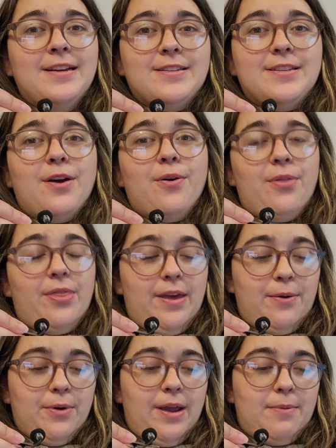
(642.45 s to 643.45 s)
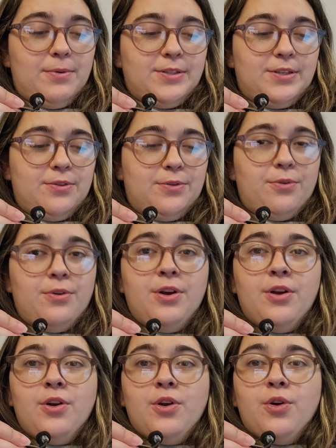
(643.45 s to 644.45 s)
So they were able to
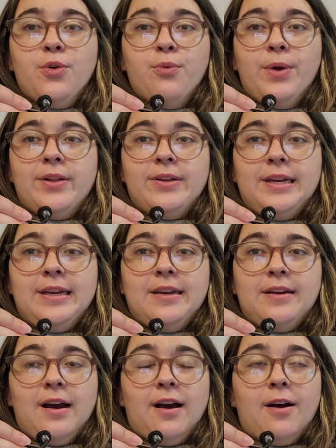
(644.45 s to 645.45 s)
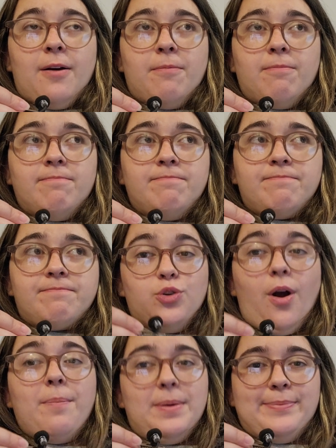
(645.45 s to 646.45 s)
really
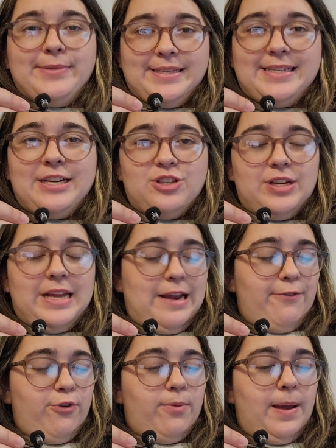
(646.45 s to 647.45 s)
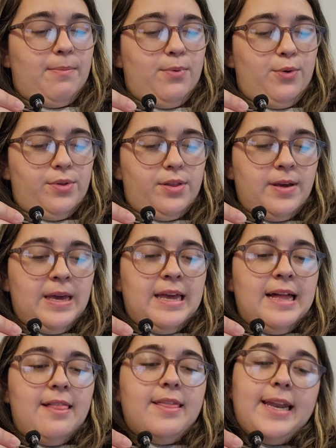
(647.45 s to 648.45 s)
draw people's attention in for my booth.
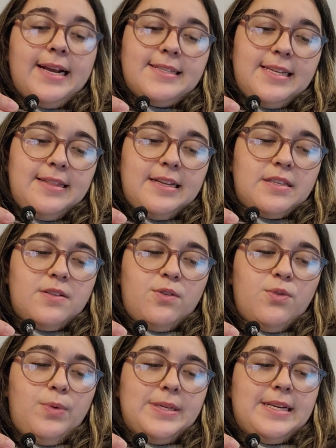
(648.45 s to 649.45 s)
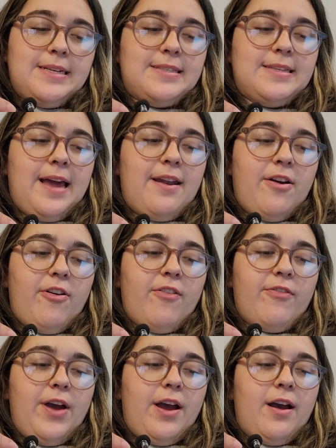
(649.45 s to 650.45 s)
The next thing that sold was a set
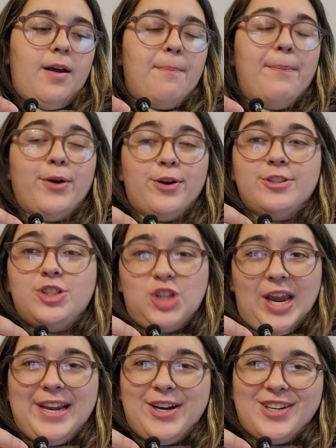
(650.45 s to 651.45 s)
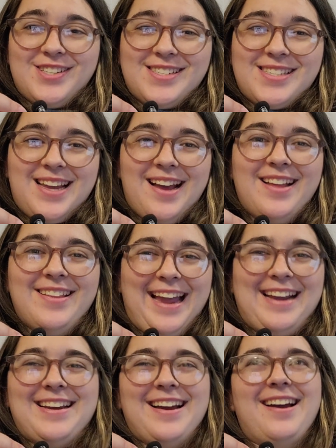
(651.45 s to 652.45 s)
of bird shakers.
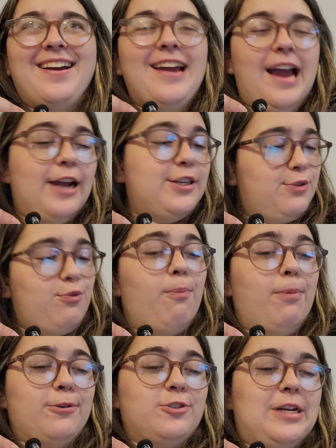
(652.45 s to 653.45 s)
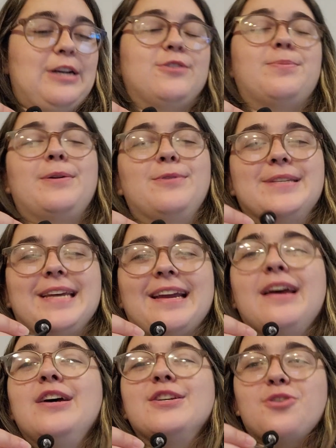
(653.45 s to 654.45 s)
Like, I just wrote bird shakers, but it was
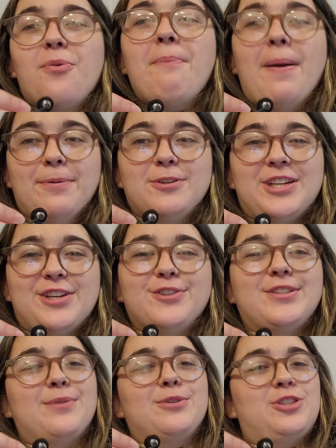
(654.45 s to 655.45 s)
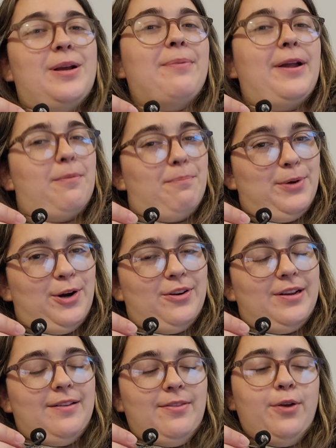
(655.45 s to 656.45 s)
like salt and pepper shakers that were shaped like a
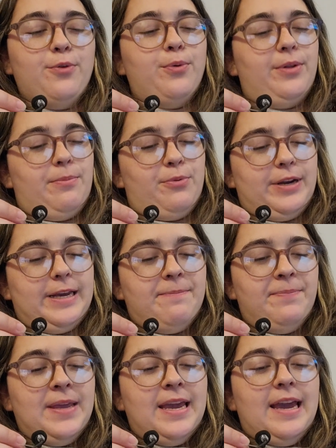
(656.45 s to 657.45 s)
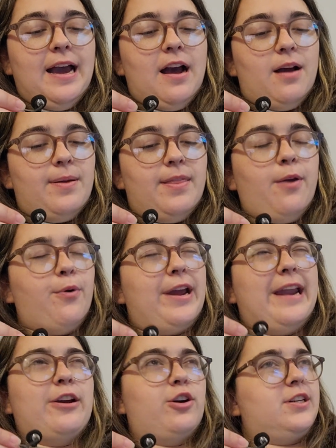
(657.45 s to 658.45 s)
bird. They were really pretty, and they were
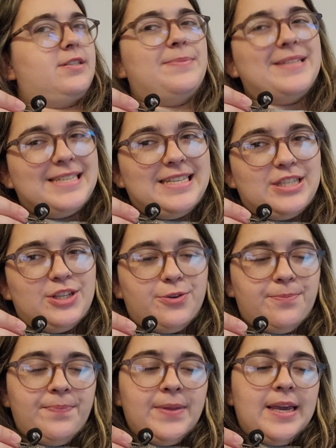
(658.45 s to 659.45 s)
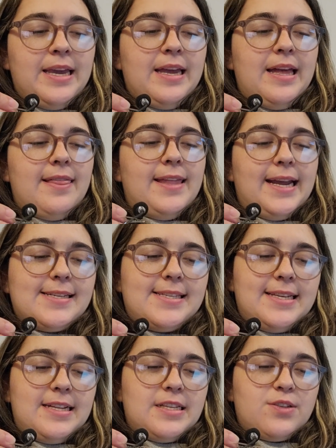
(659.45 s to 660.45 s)
kind of Christmassy too. The
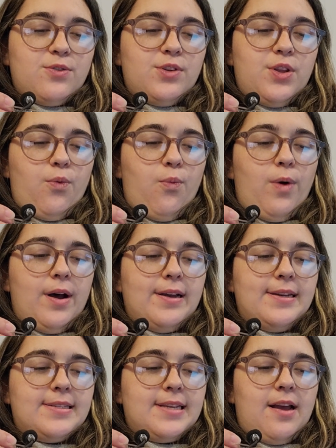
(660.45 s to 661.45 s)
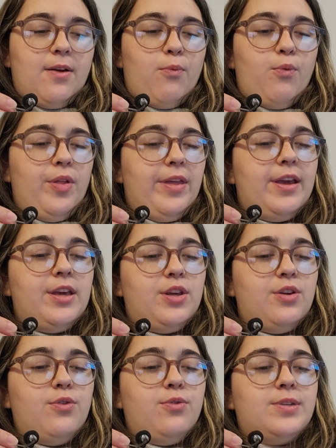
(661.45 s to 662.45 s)
thing that sold was a really
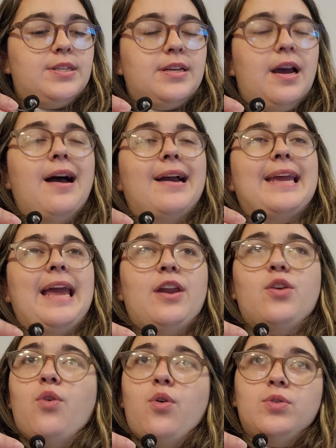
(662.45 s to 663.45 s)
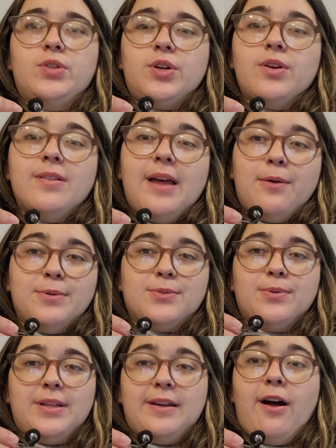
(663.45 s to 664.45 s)
cute candle holder that was
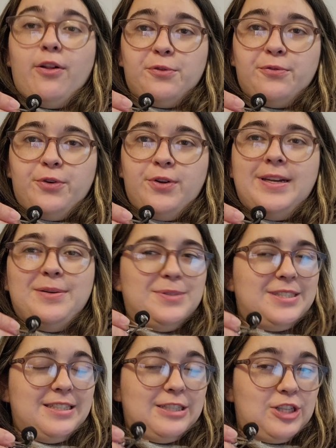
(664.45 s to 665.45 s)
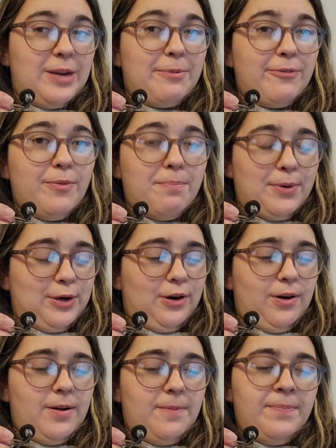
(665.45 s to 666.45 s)
really colorful, and it was in the shape of a
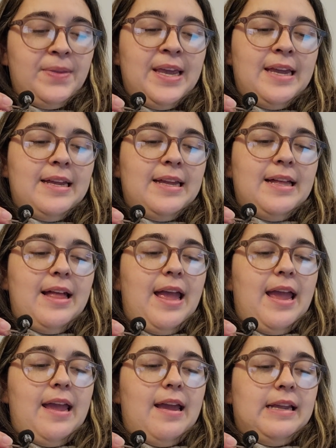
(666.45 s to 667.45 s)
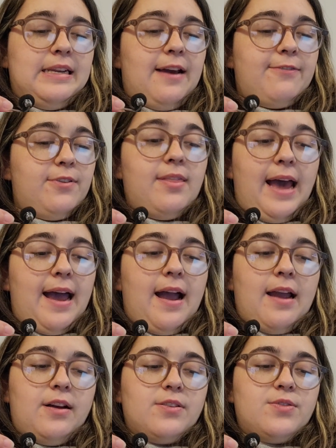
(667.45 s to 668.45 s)
bird. And after
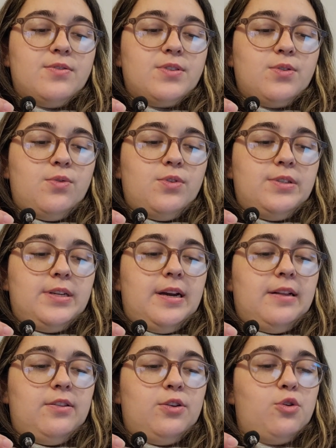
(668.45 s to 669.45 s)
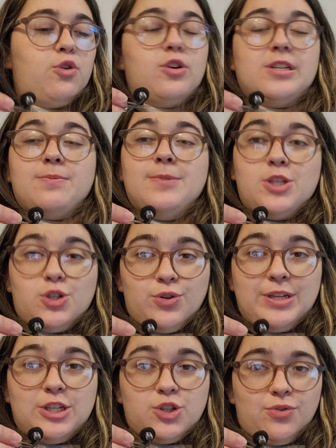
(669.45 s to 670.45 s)
that, I also sold a little Christmas
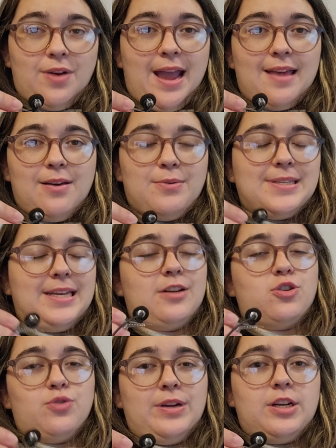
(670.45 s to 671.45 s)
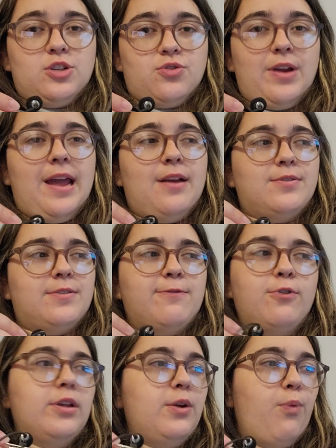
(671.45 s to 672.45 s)
tree tray that was like a trinket tray. It was
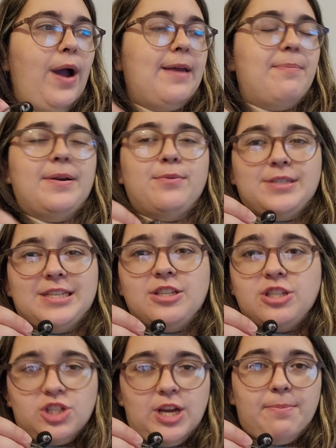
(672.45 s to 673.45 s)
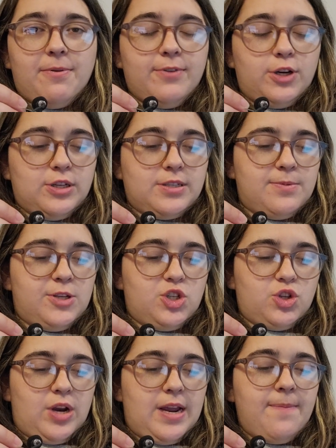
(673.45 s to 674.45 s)
fully white, but it was in the shape of a Christmas
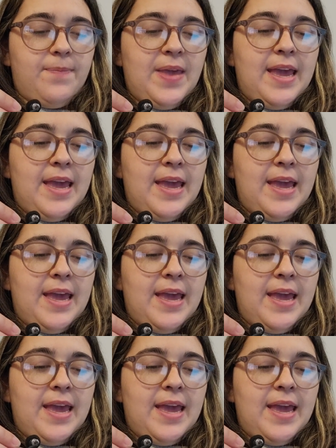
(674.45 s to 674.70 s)
tree.